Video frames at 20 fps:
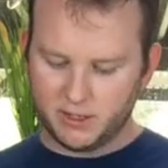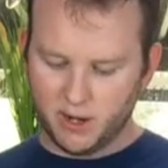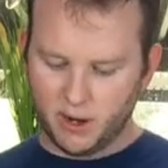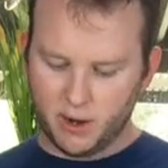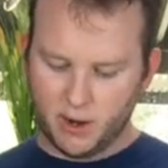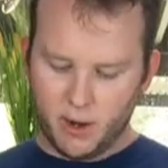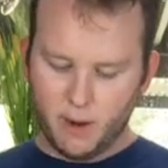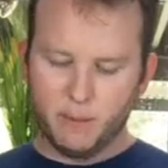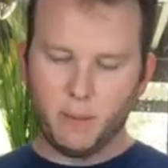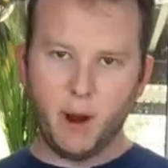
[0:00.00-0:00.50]
So
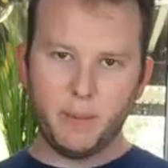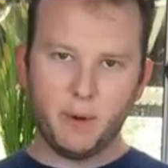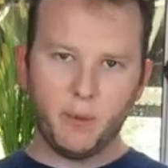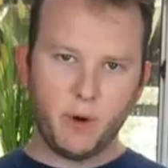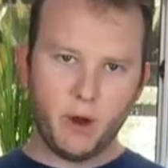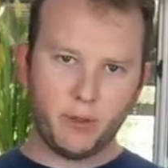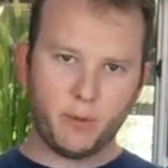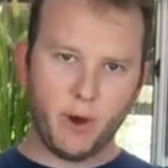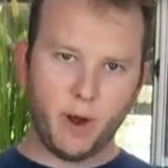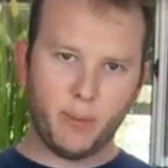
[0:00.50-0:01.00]
it might be
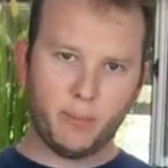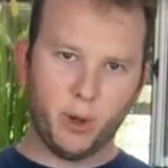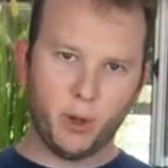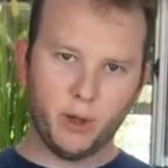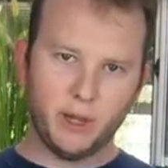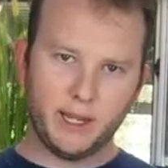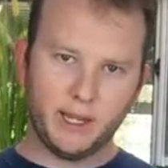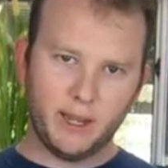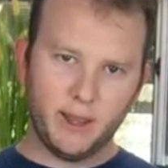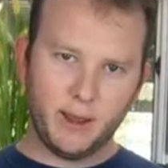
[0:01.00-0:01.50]
worthwhile
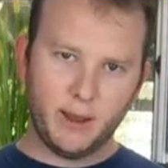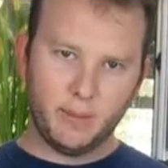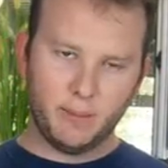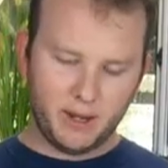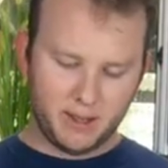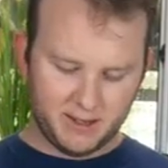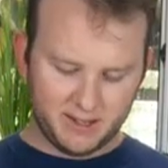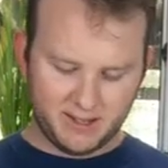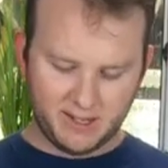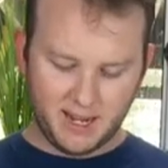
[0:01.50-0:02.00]
pulling a
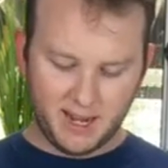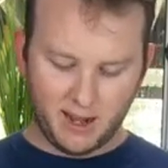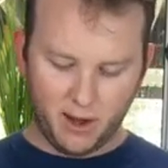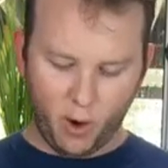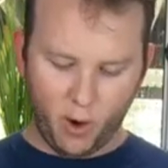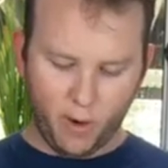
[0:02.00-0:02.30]
bit of the skin